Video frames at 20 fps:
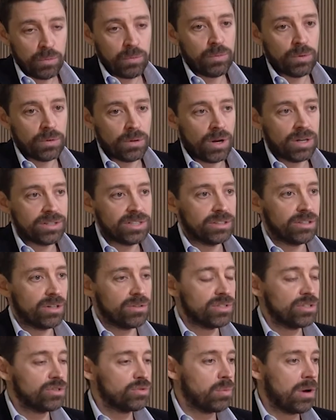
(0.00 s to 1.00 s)
We're launching
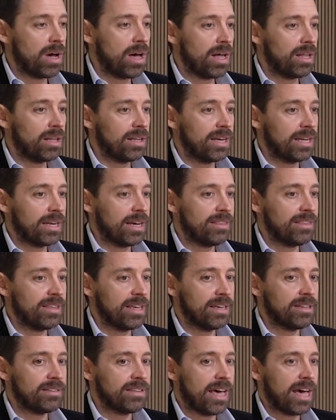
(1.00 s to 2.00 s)
those as well. And I
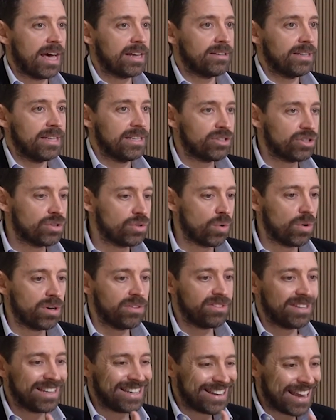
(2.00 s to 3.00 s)
think that is sort
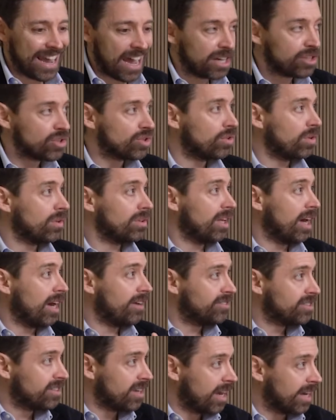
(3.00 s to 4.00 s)
of the natural
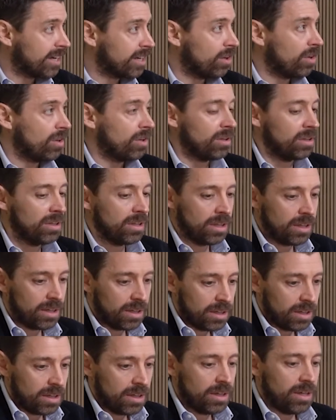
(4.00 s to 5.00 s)
life cycle.
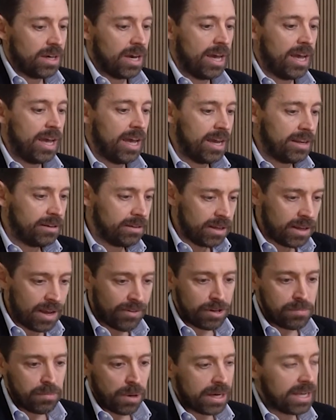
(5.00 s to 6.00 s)
And
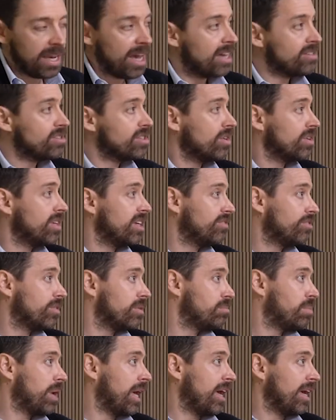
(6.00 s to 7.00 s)
everybody has their
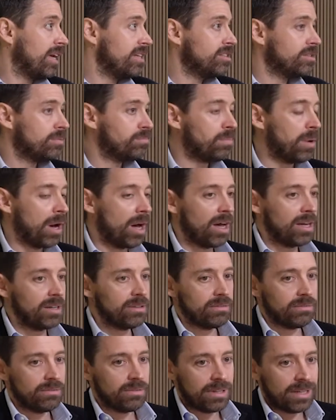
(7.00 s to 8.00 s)
different pace,
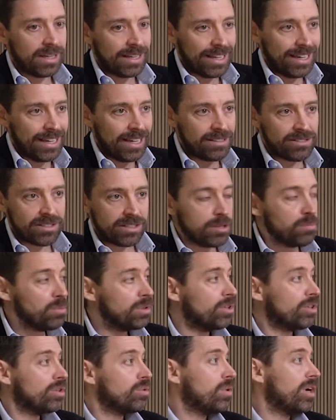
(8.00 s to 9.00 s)
but it's
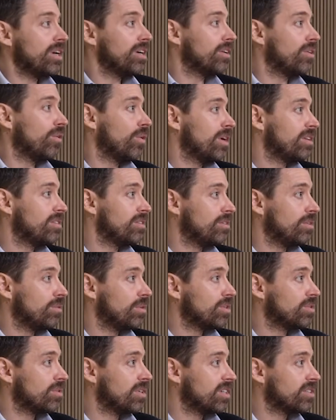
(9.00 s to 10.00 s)
similar to what you're going to do
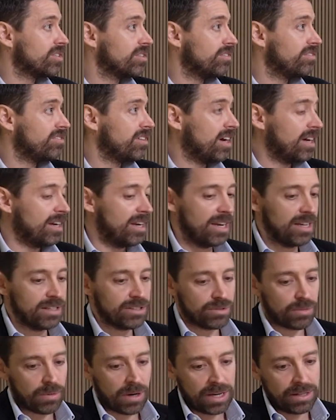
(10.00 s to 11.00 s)
in traditional
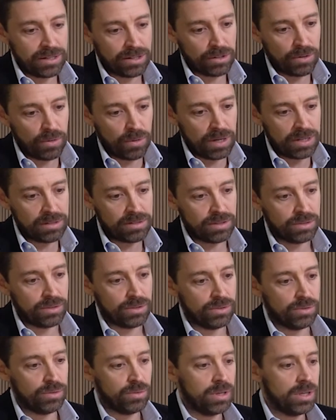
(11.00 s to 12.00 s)
finance, right? You're going
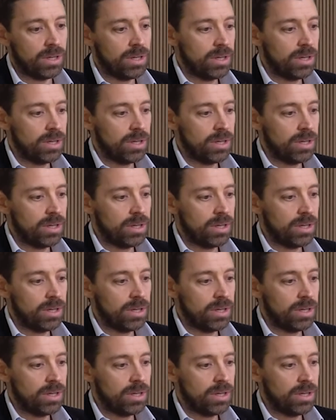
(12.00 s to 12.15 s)
to